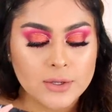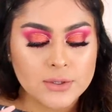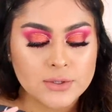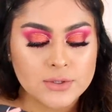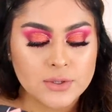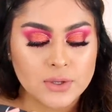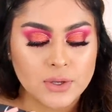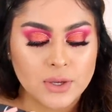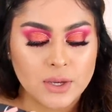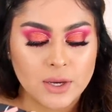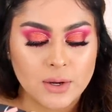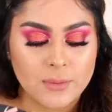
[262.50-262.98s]

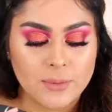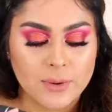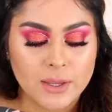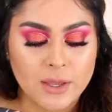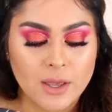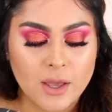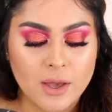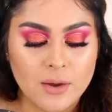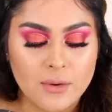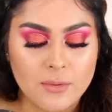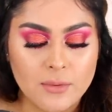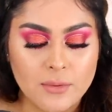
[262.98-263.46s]
So here we
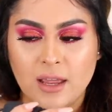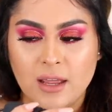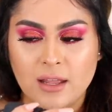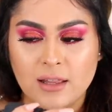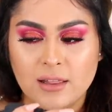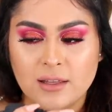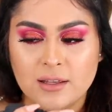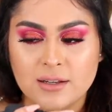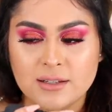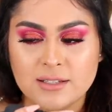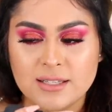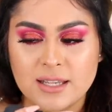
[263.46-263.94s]
go.
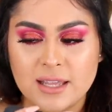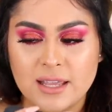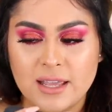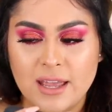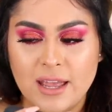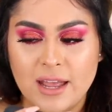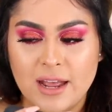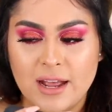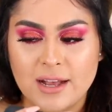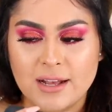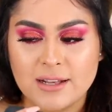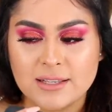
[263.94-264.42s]
It looks
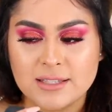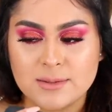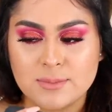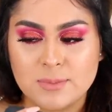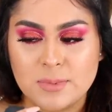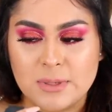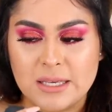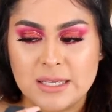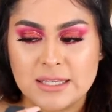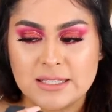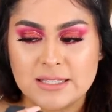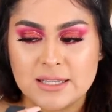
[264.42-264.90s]
like it has
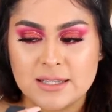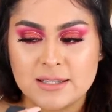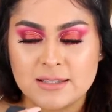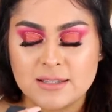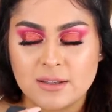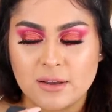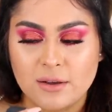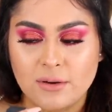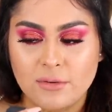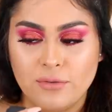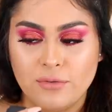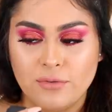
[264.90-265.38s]

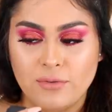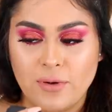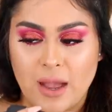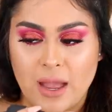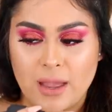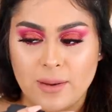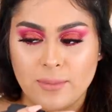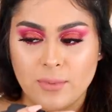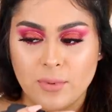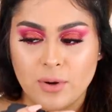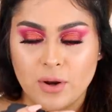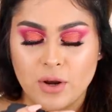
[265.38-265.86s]
pieces of
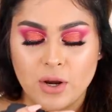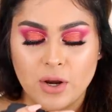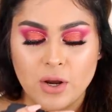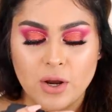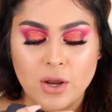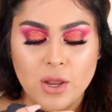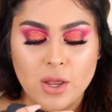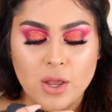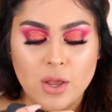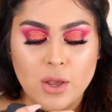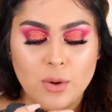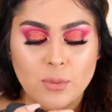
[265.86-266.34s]

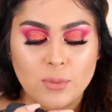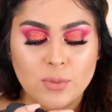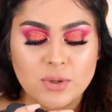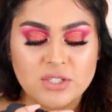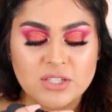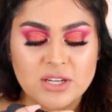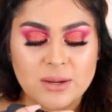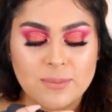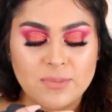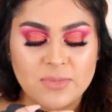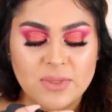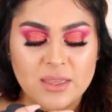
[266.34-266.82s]
fiber,
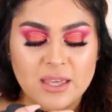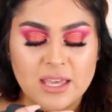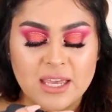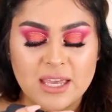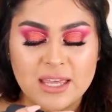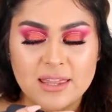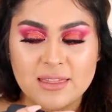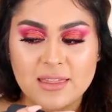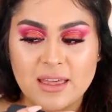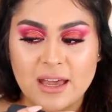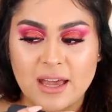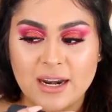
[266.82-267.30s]
which I'm
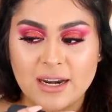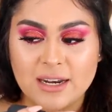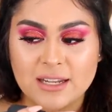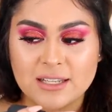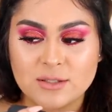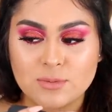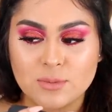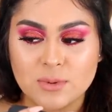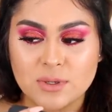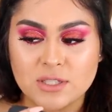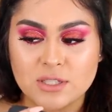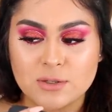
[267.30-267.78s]
thinking that
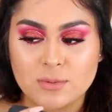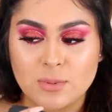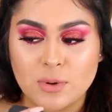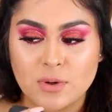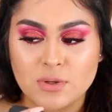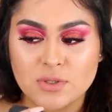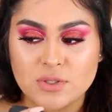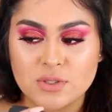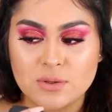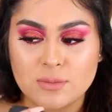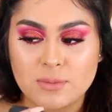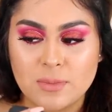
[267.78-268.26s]
is what's
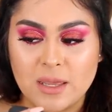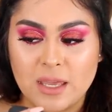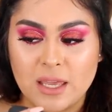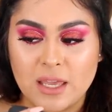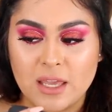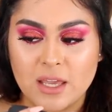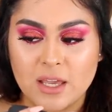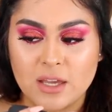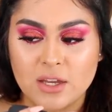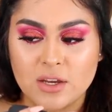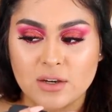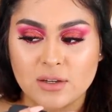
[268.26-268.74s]
supposed to
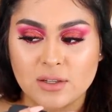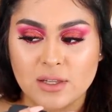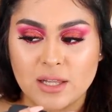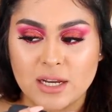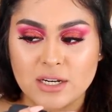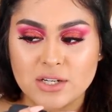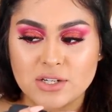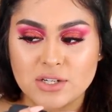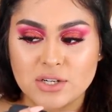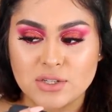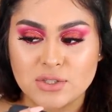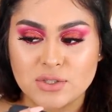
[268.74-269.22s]
make your
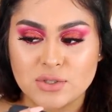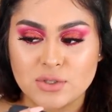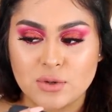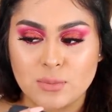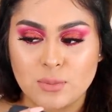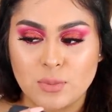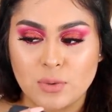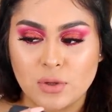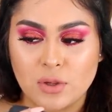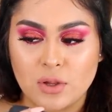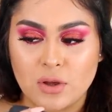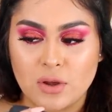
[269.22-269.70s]
lashes
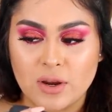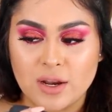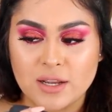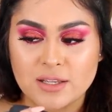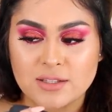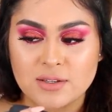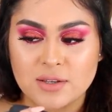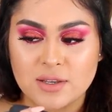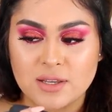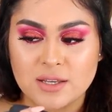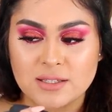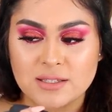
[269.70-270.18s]
super long,
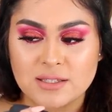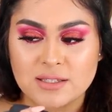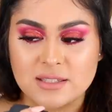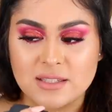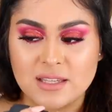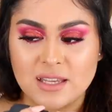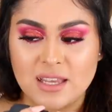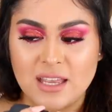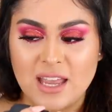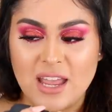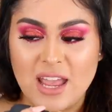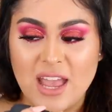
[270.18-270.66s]
as you can
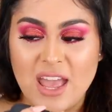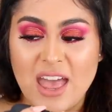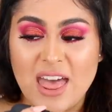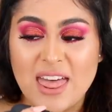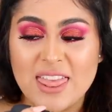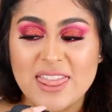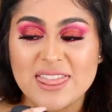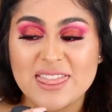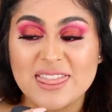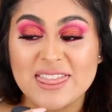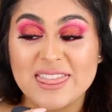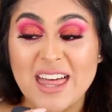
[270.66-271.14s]
see.
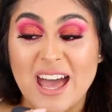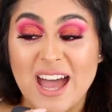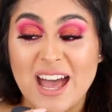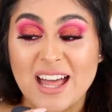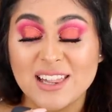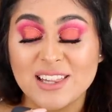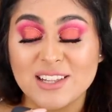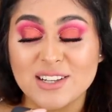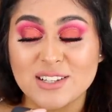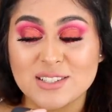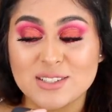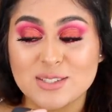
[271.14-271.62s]

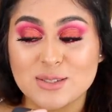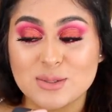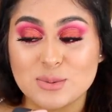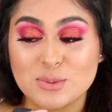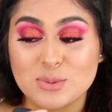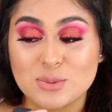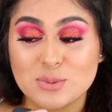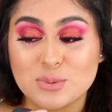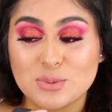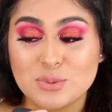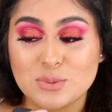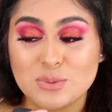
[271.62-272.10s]
That looks
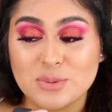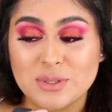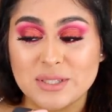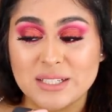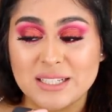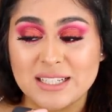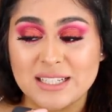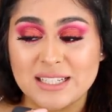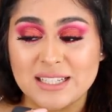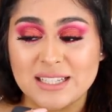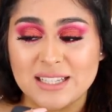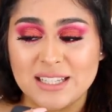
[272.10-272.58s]

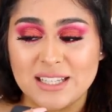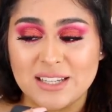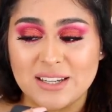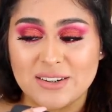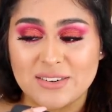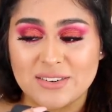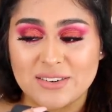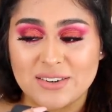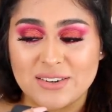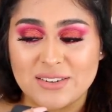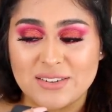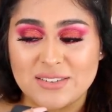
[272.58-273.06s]
really
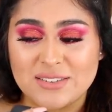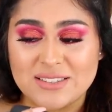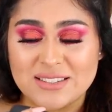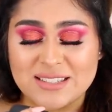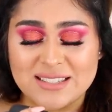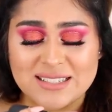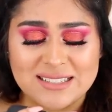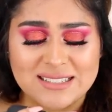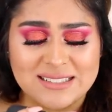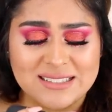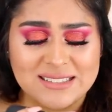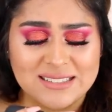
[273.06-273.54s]

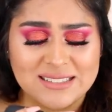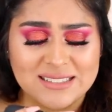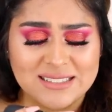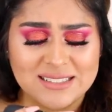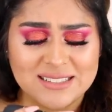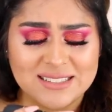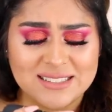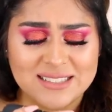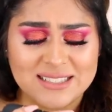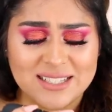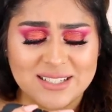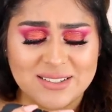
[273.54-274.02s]
gross. Oh, it
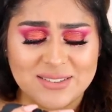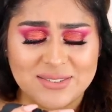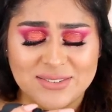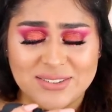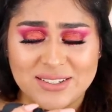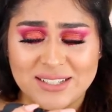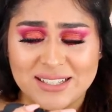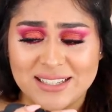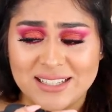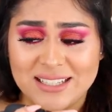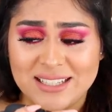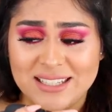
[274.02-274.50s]
looks like
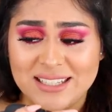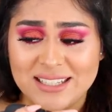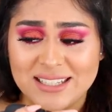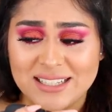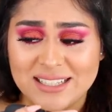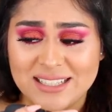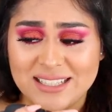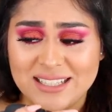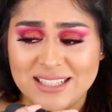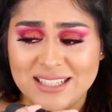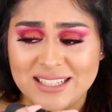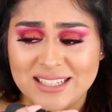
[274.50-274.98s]
really
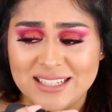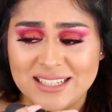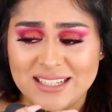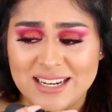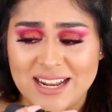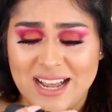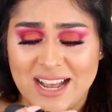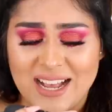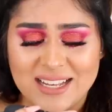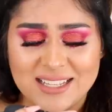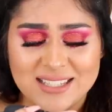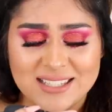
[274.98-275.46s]
yucky
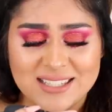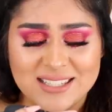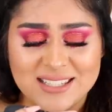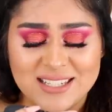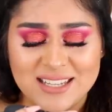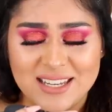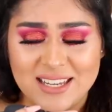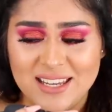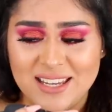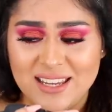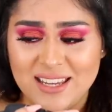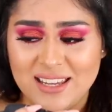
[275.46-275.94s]
and
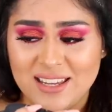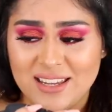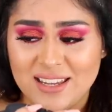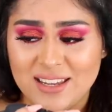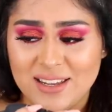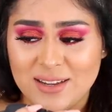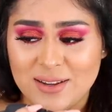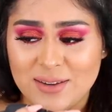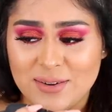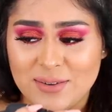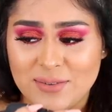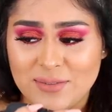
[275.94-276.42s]
nasty.
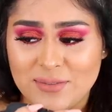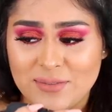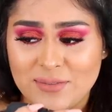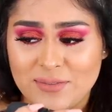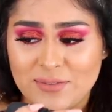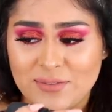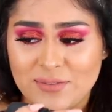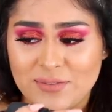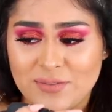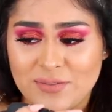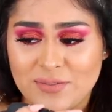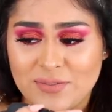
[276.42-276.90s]

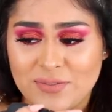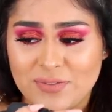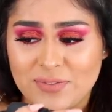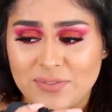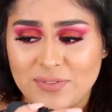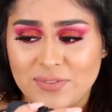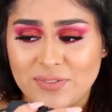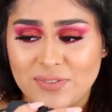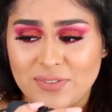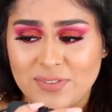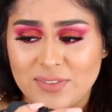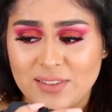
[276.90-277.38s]

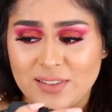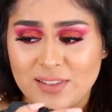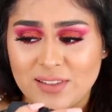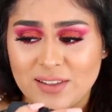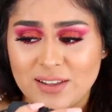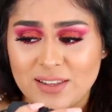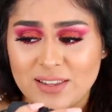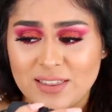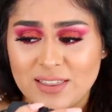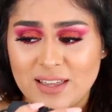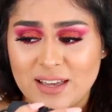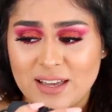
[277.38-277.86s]

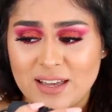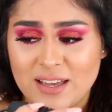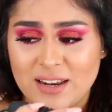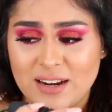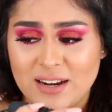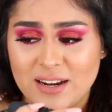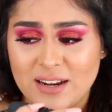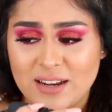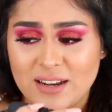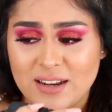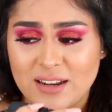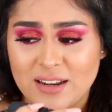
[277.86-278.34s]
Look at that.